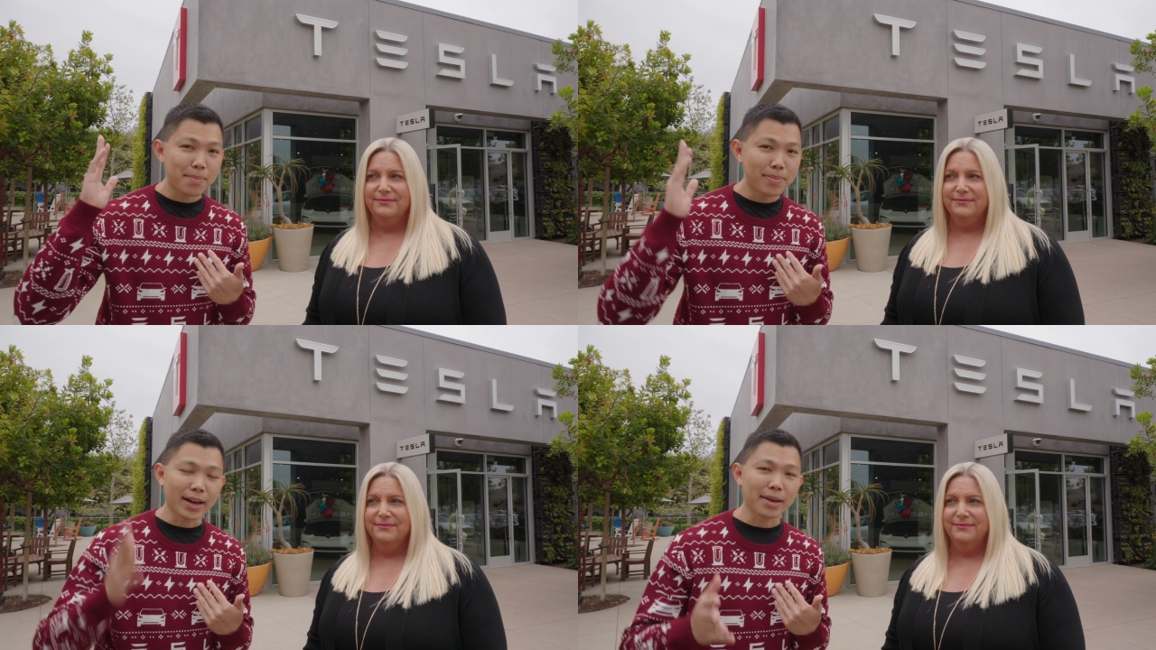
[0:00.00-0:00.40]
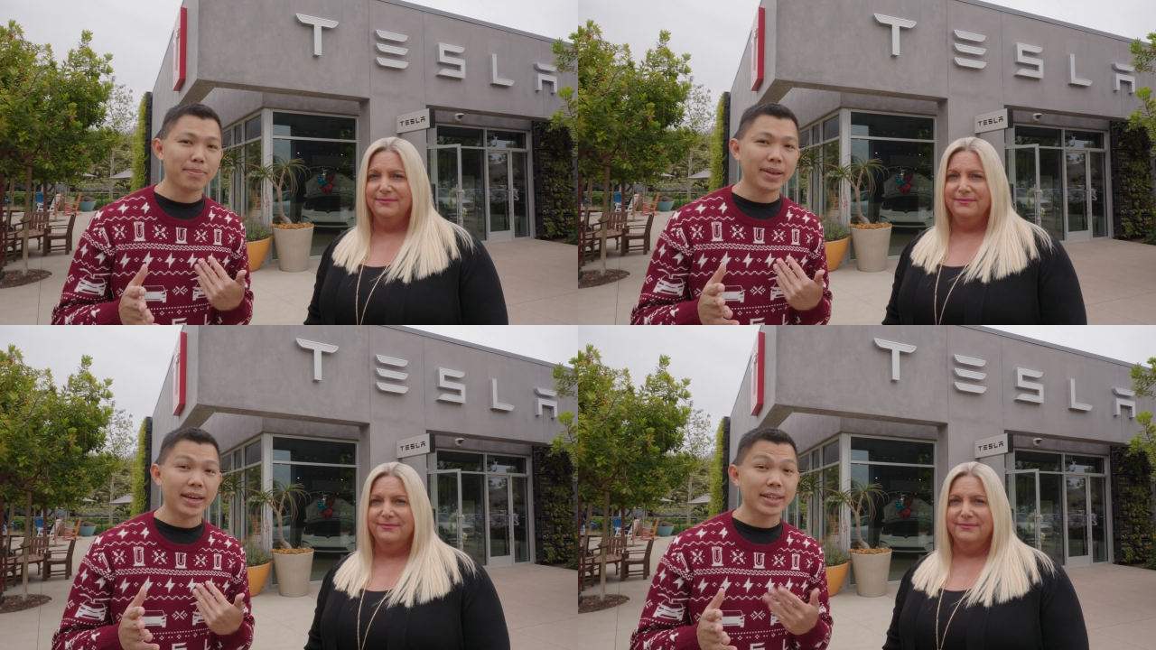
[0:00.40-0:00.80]
Speaker 1: plug and
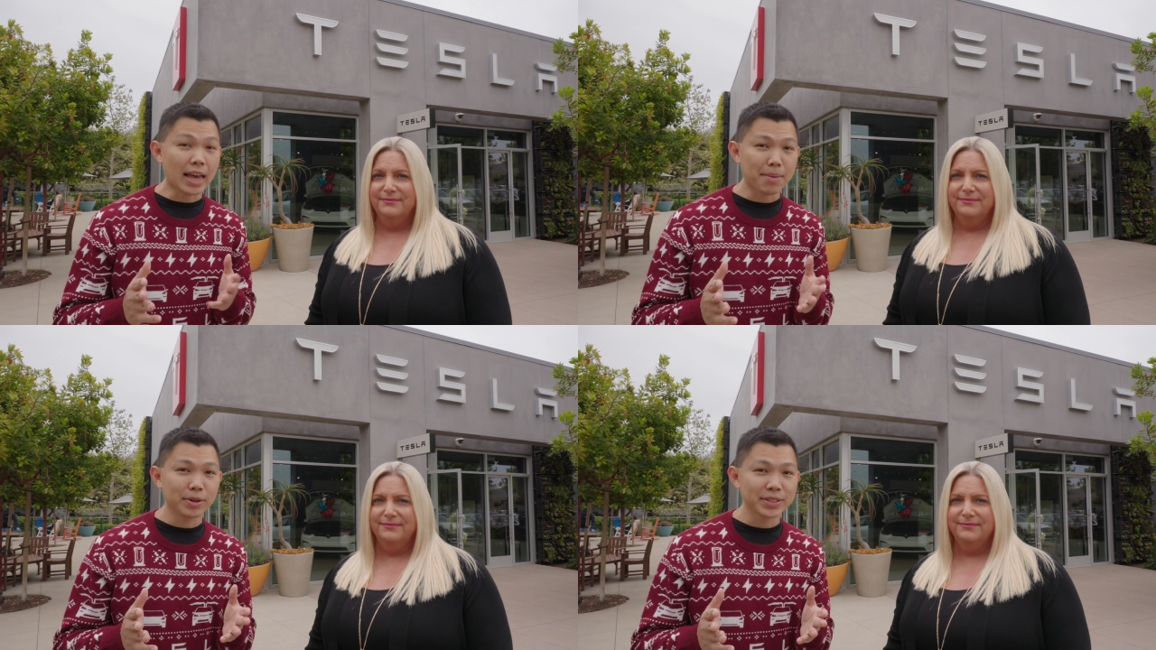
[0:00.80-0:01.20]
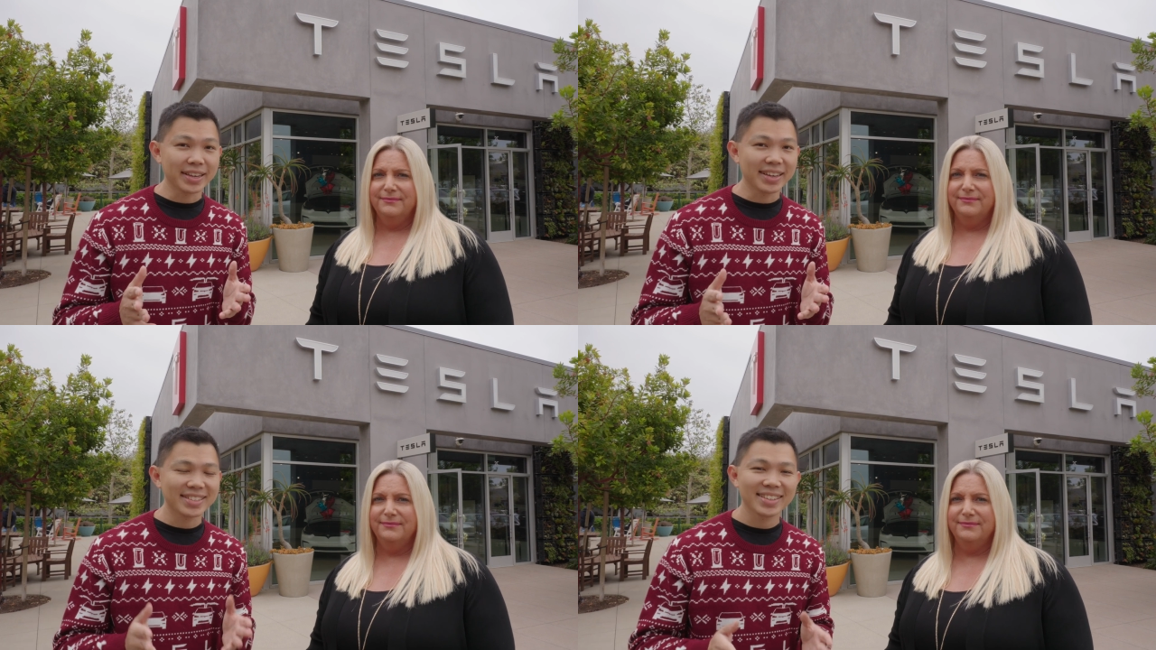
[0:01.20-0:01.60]
play and as Apple
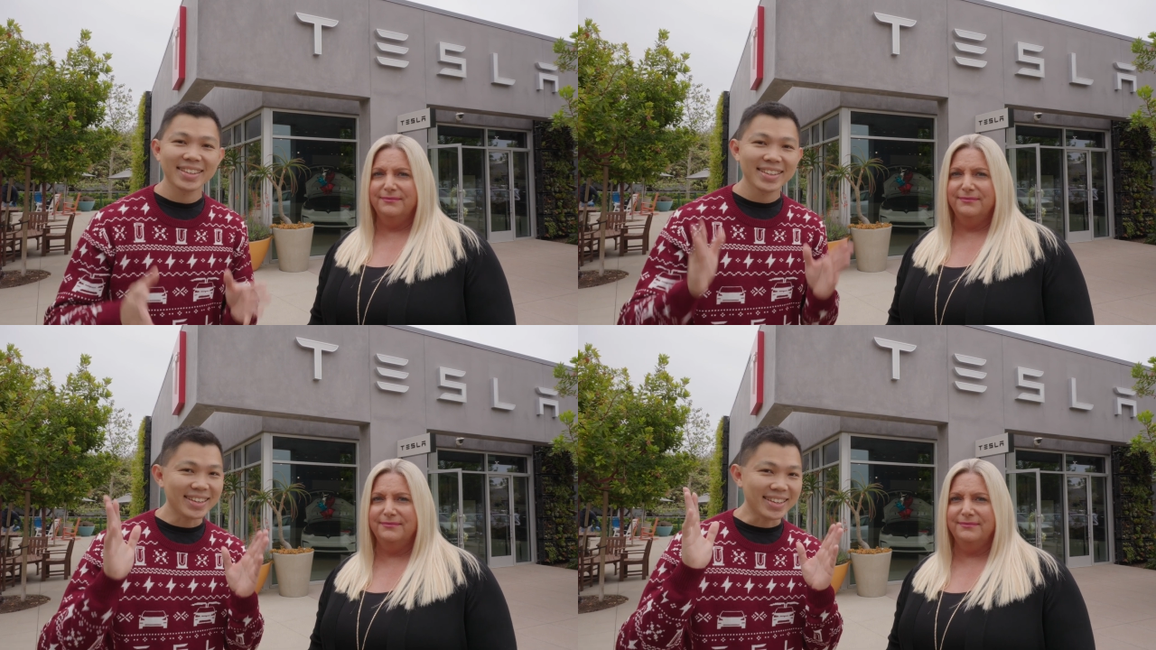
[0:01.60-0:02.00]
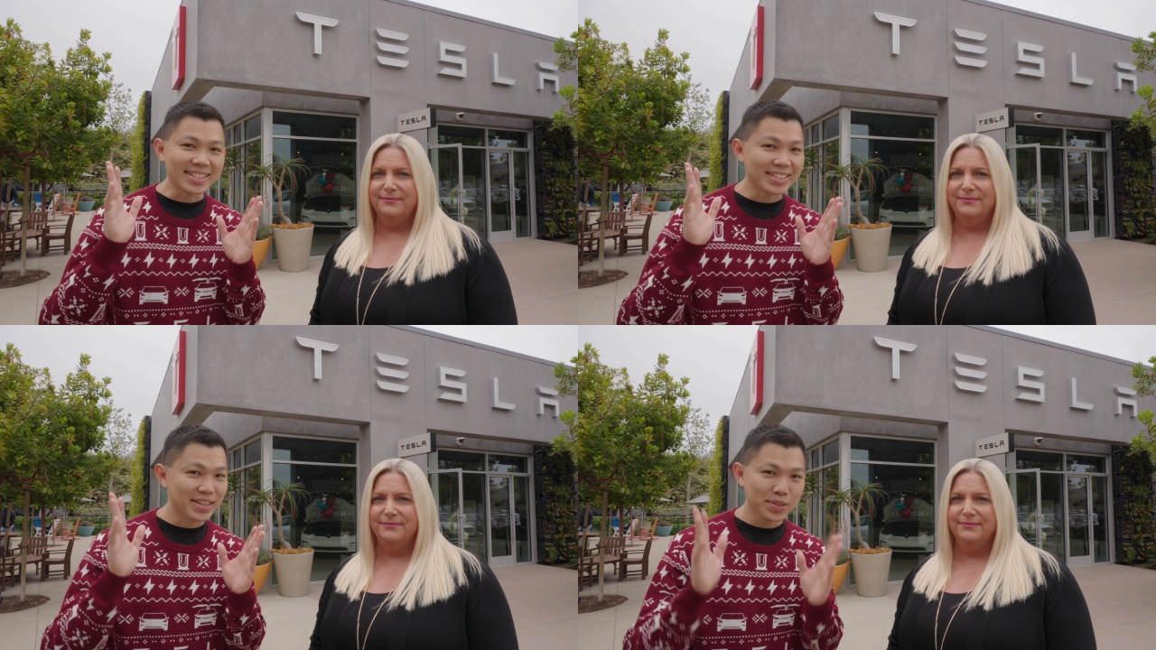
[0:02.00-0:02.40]
says, it
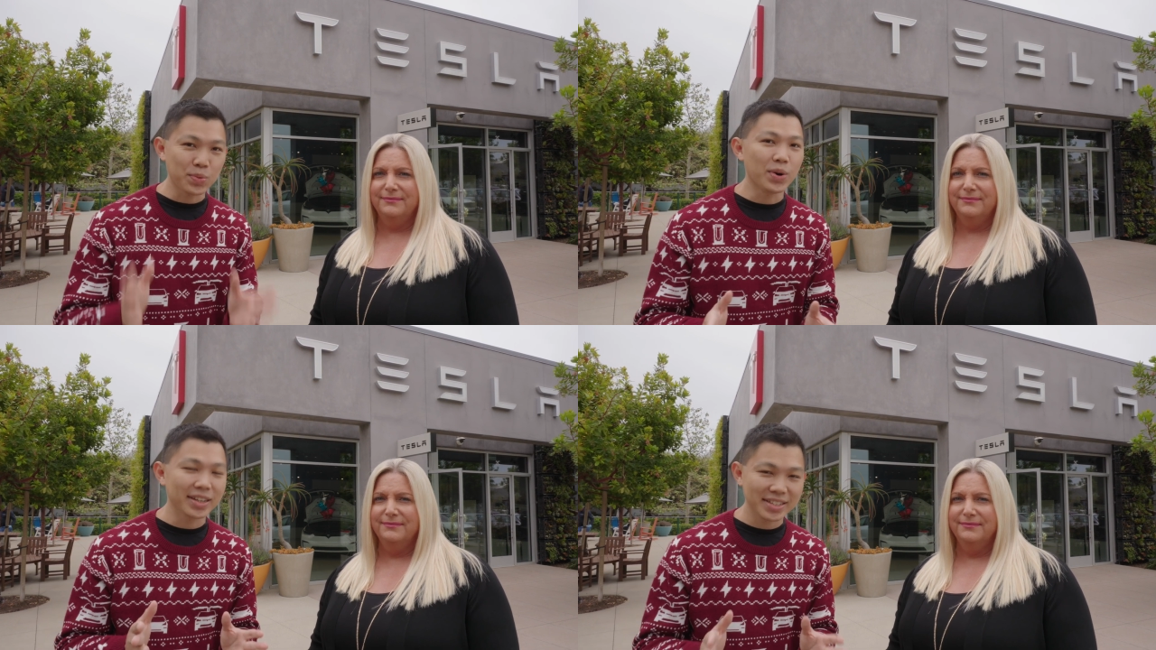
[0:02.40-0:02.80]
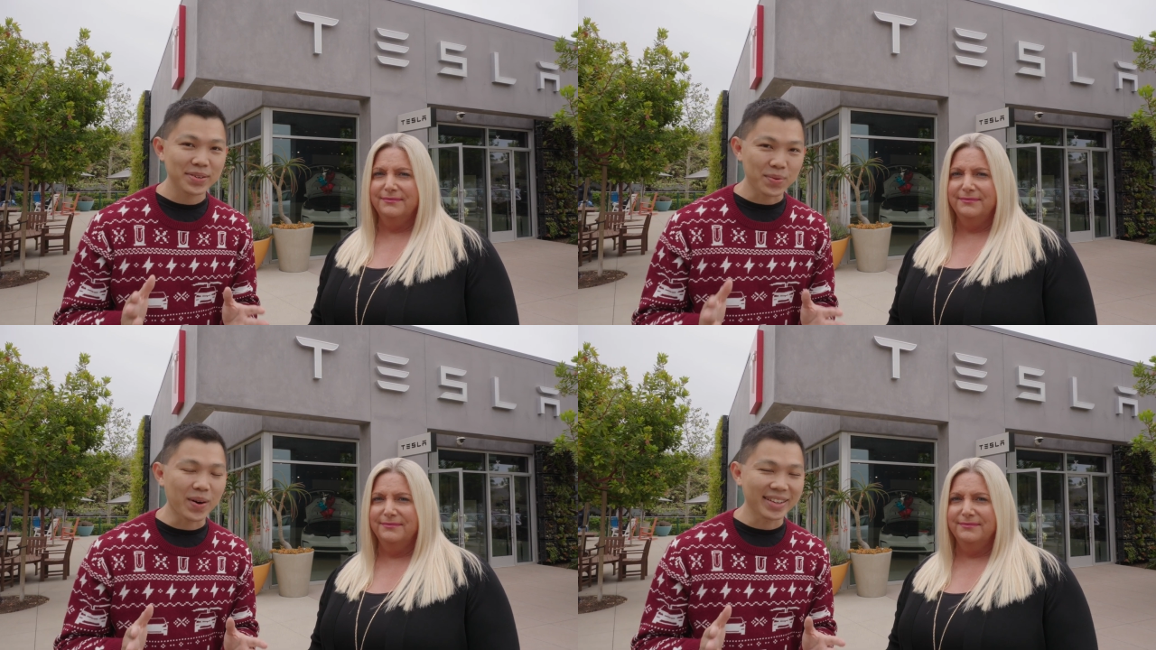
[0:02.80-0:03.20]
just works
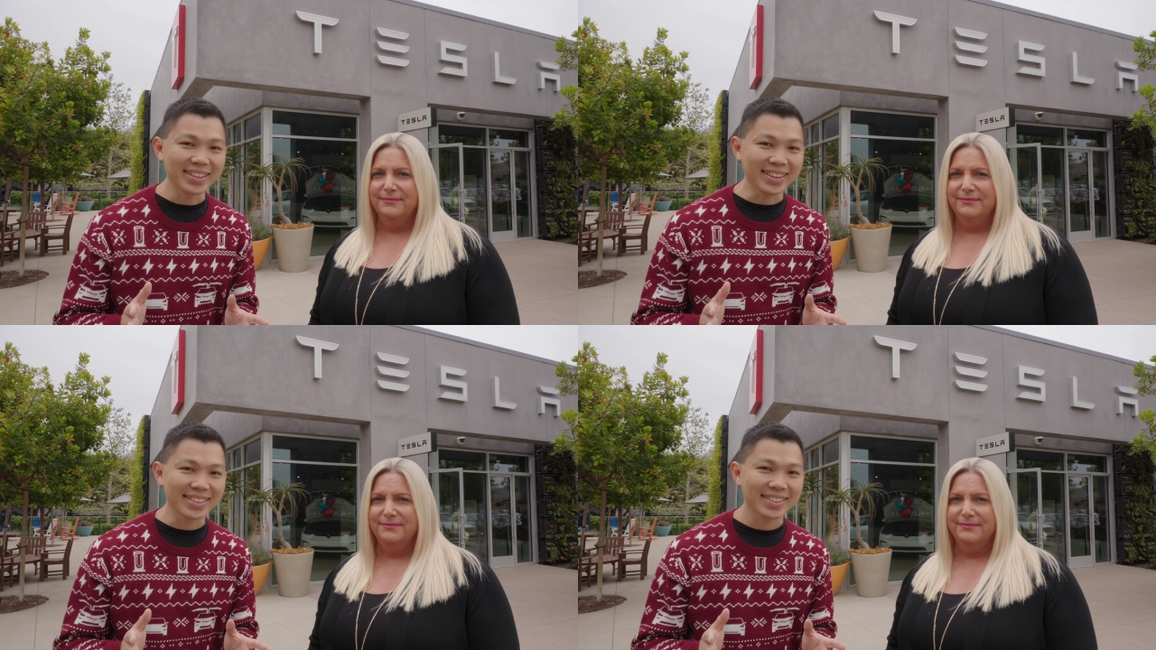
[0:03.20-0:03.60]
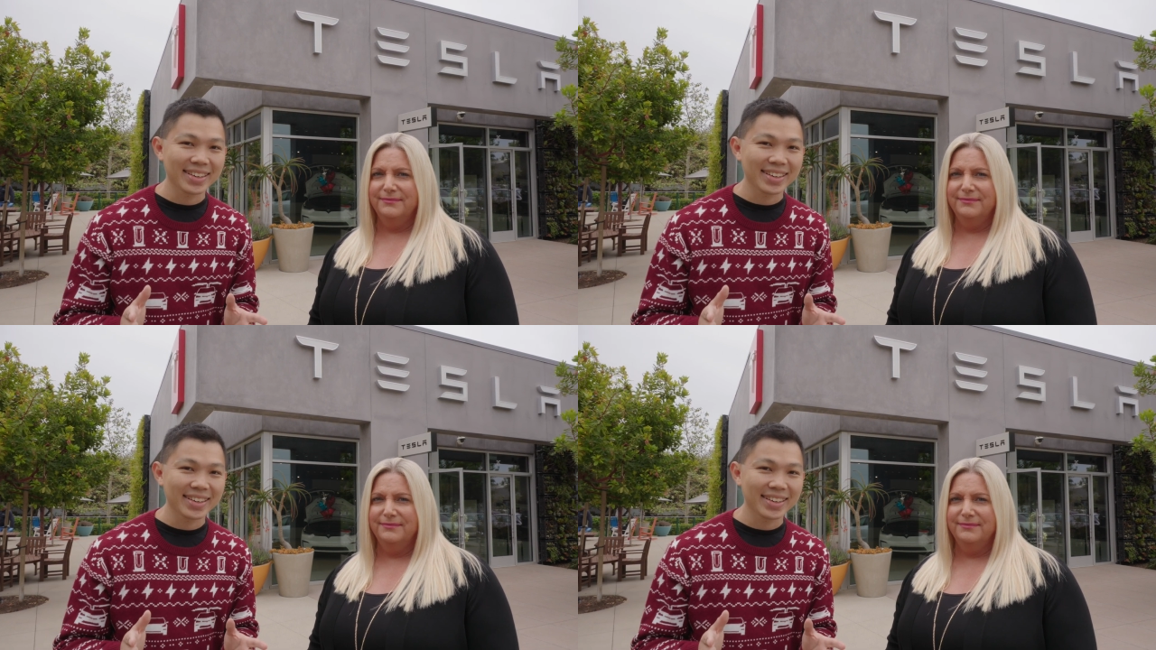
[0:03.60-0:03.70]
one day.